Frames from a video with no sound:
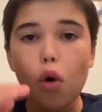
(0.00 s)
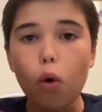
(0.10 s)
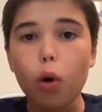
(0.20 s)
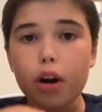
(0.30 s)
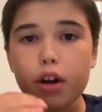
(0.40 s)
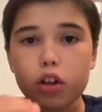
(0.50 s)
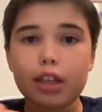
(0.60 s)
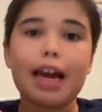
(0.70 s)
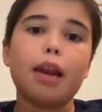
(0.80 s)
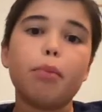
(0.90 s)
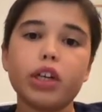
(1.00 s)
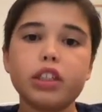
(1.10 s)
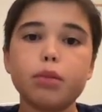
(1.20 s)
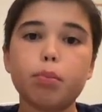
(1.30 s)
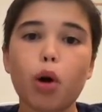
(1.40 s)
or not
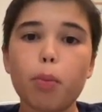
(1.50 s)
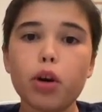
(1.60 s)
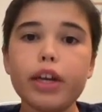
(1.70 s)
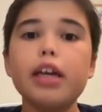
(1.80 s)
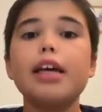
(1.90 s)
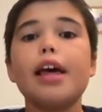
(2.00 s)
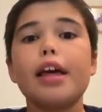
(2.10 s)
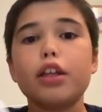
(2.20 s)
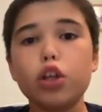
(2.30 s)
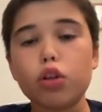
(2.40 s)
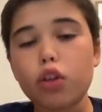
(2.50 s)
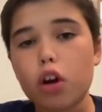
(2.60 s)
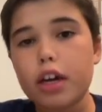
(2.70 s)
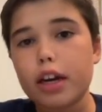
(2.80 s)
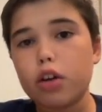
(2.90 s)
calibrated properly, you'll
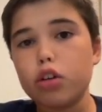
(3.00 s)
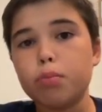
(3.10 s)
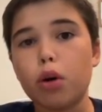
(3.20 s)
not get a good